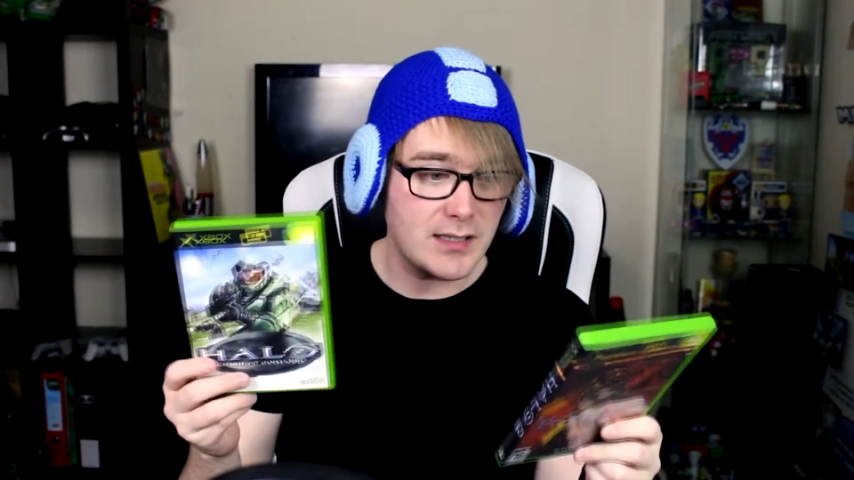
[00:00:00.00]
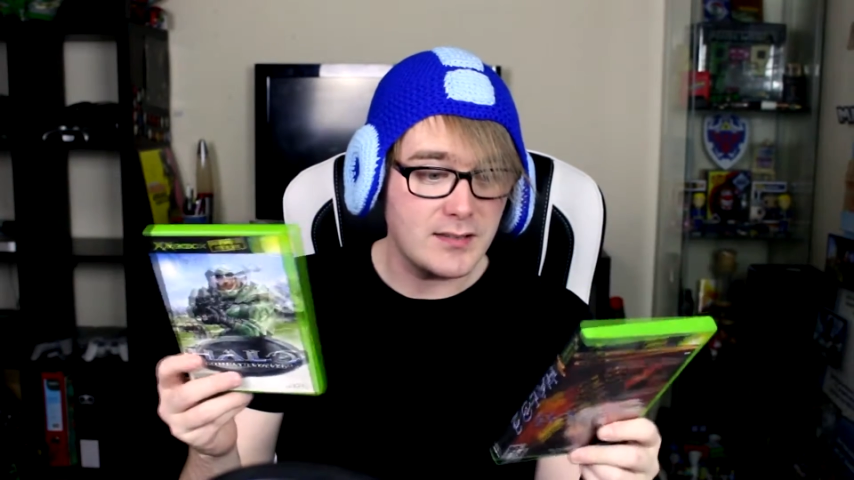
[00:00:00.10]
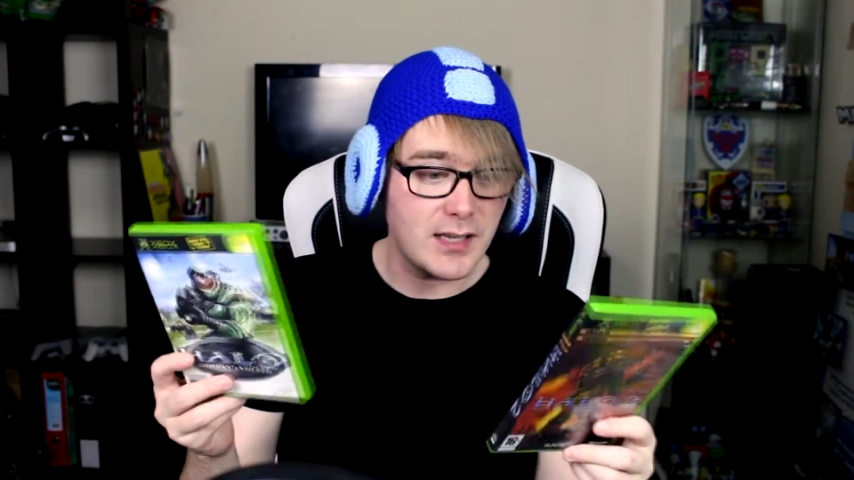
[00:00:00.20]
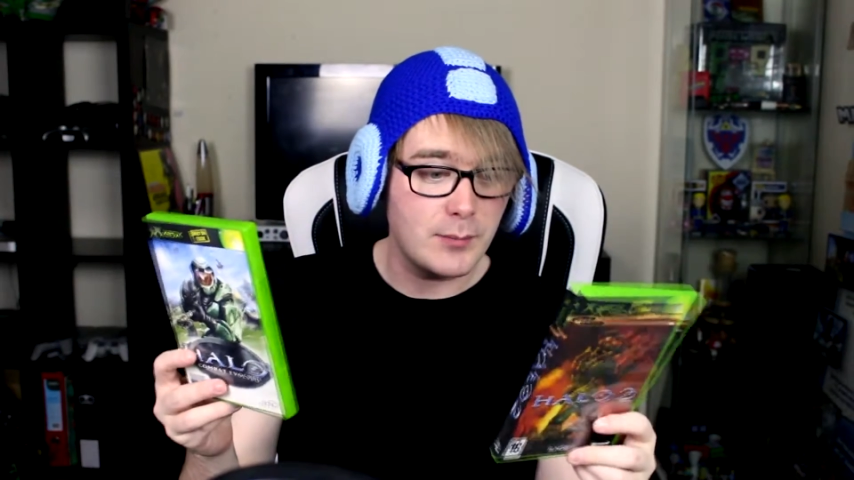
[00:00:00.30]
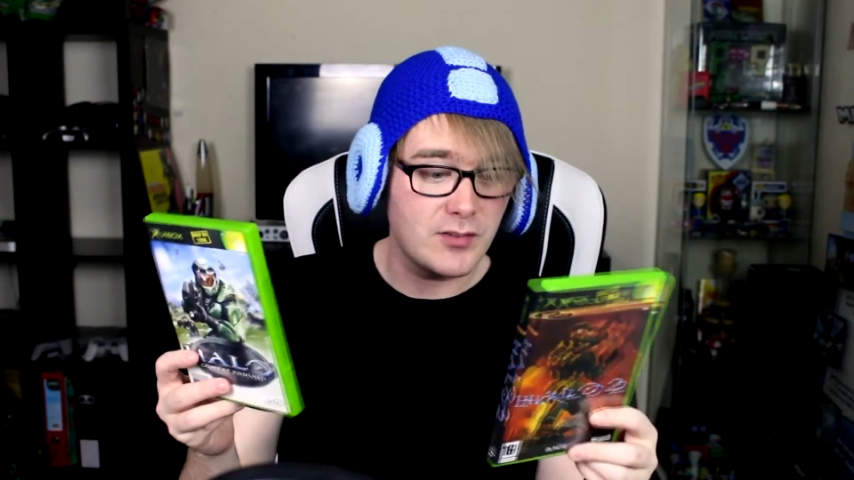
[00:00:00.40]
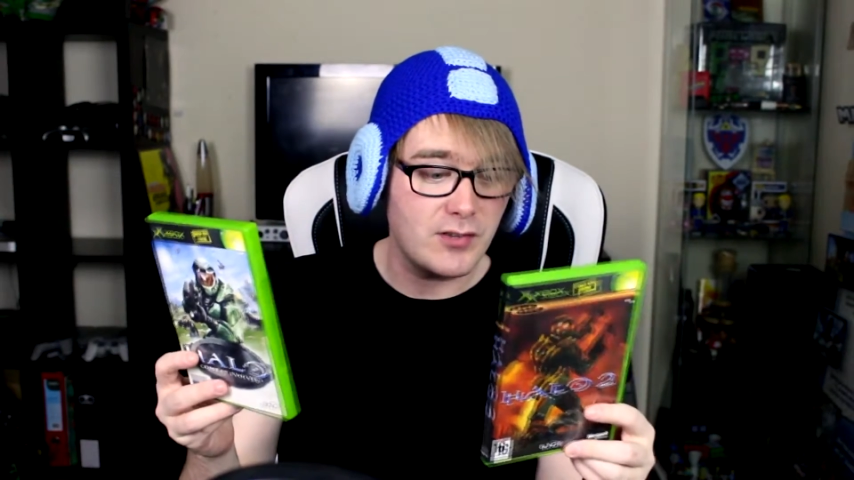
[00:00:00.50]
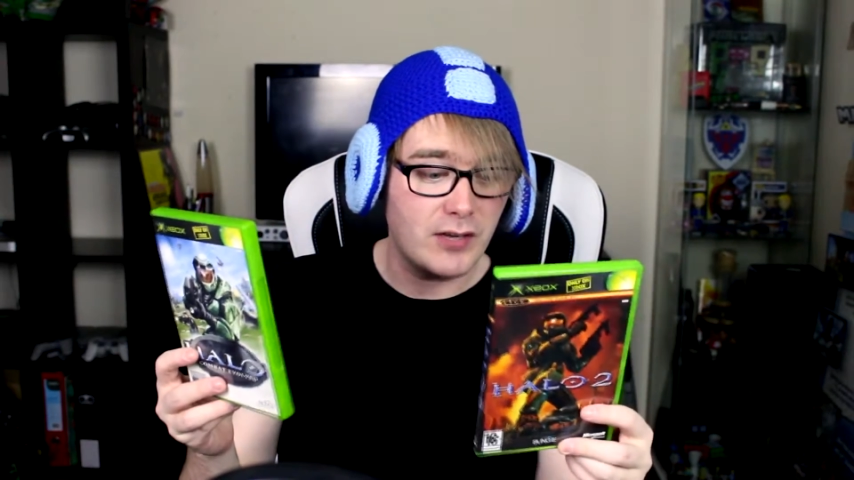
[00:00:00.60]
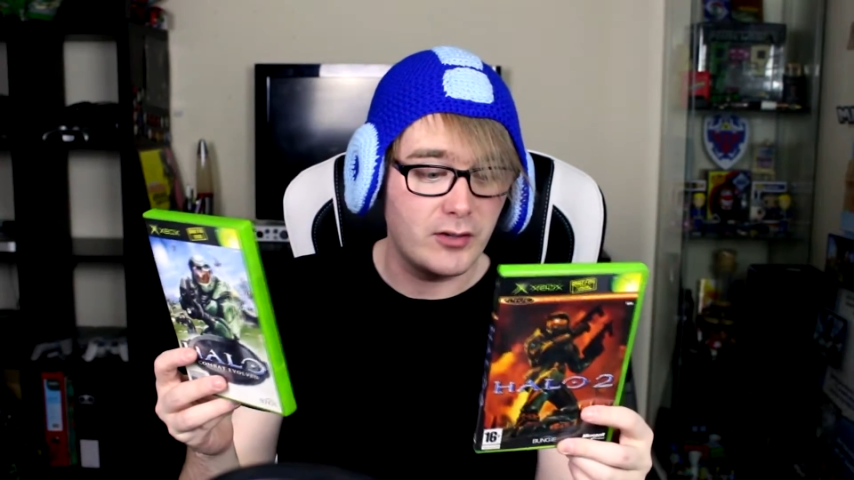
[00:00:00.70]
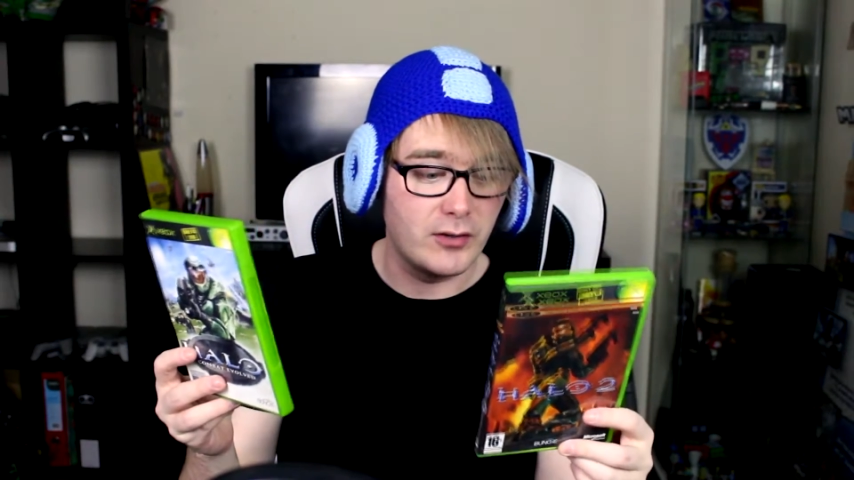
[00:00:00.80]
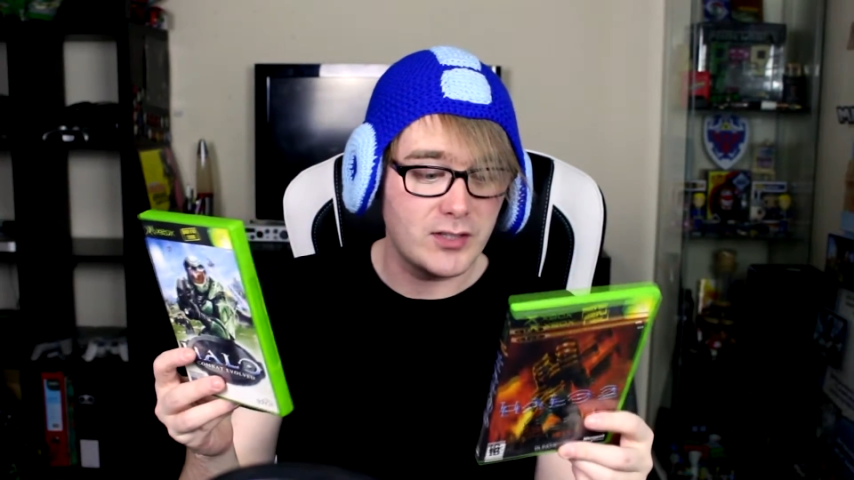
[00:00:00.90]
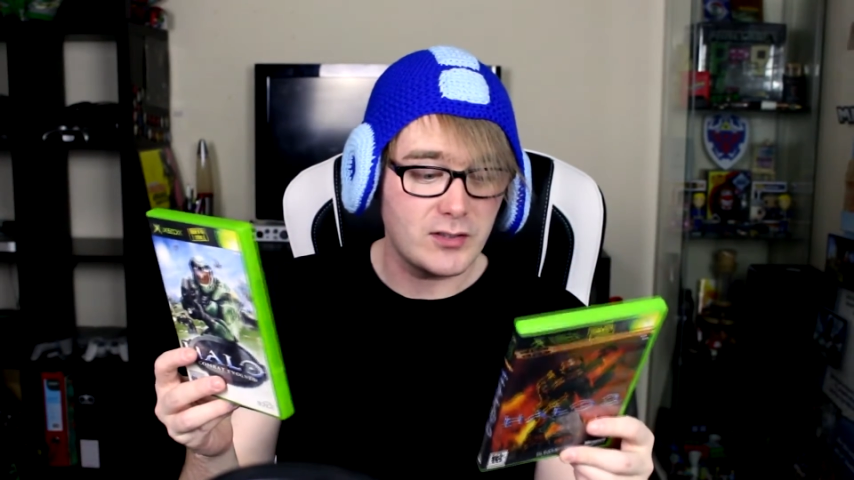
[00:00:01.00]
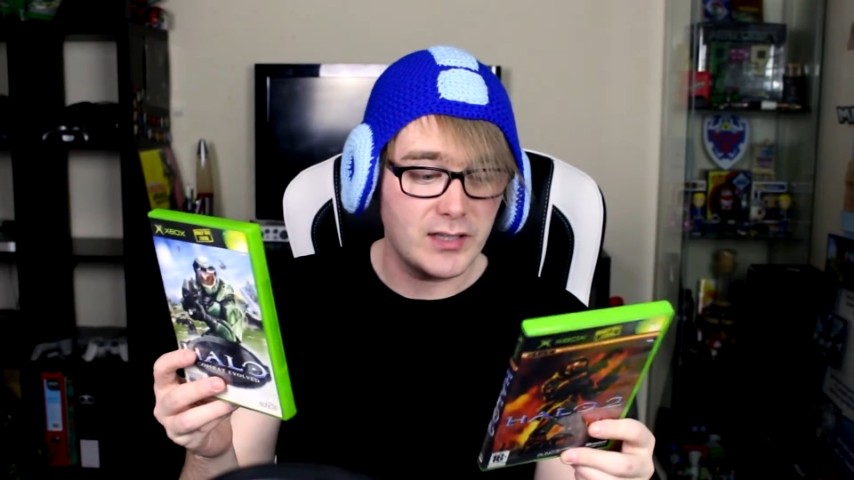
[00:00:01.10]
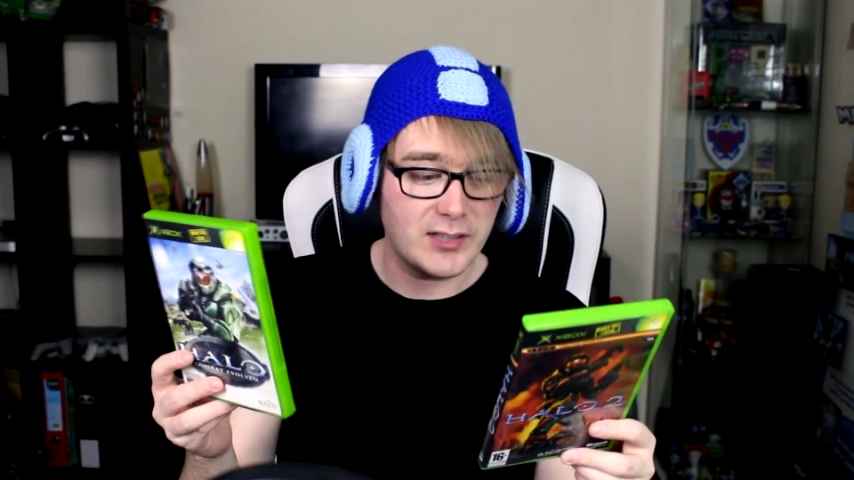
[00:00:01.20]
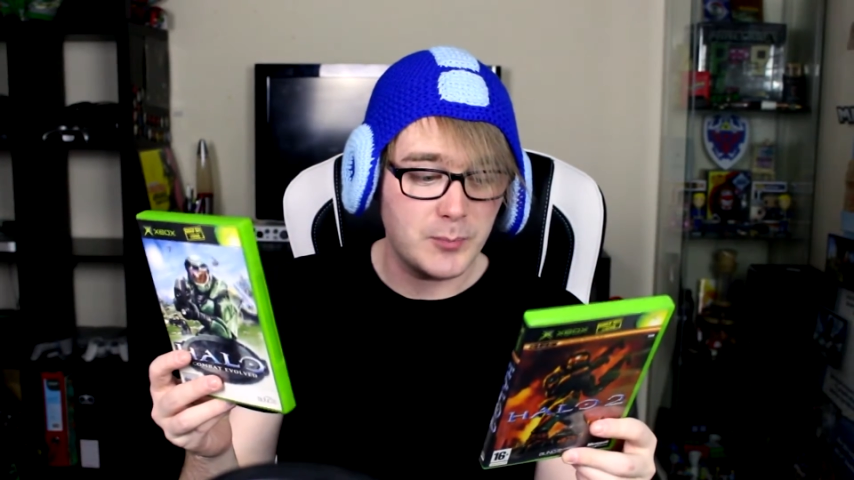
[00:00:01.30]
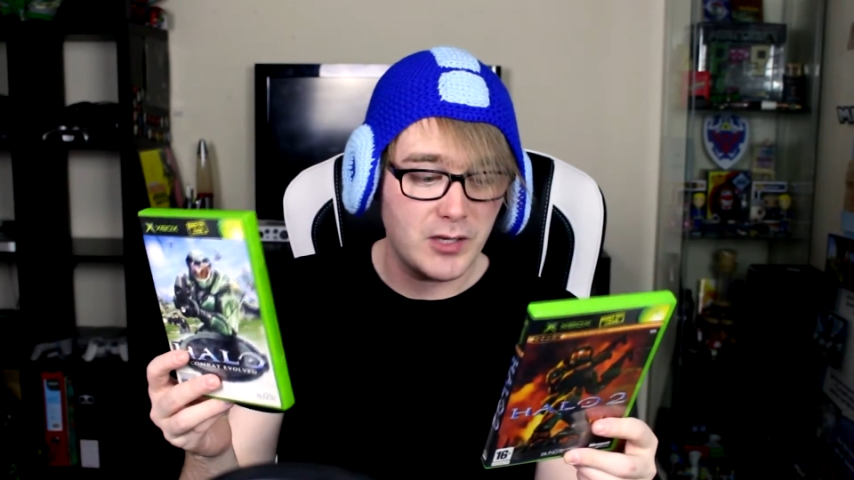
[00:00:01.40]
these games if you have an
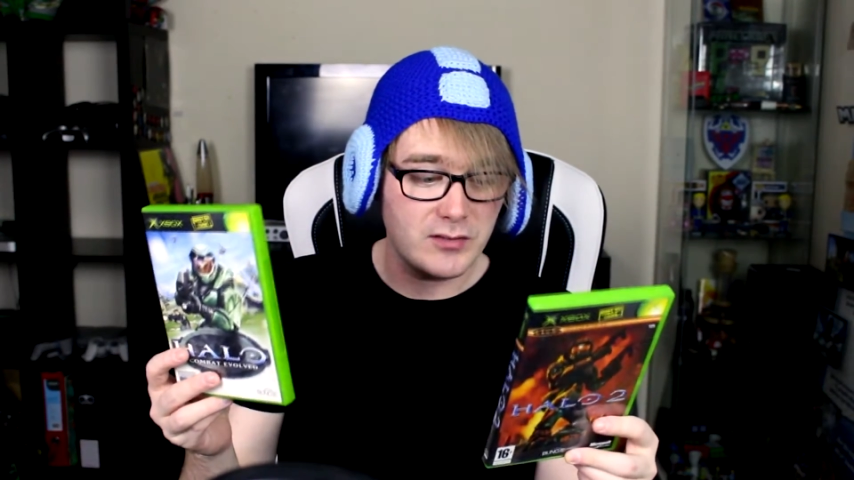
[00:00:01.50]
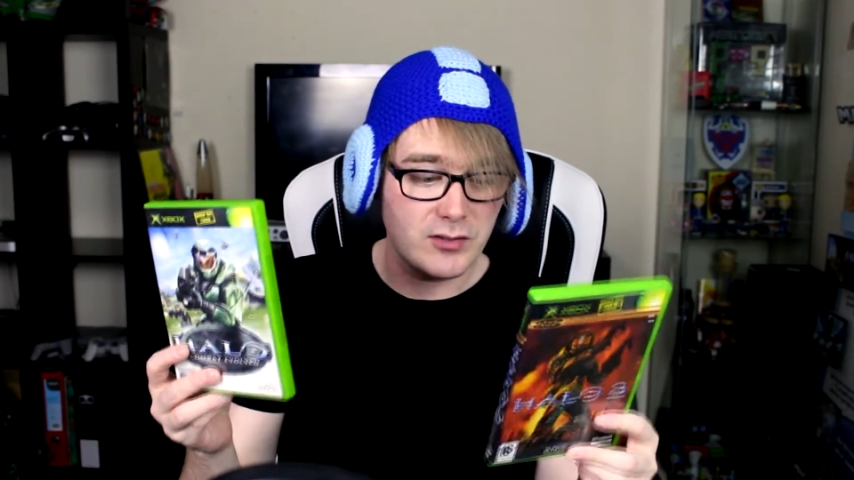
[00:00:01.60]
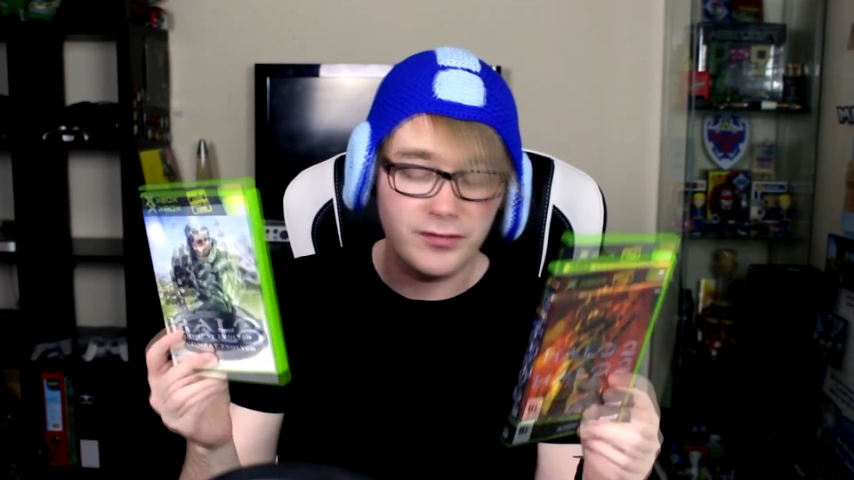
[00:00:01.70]
original Xbox.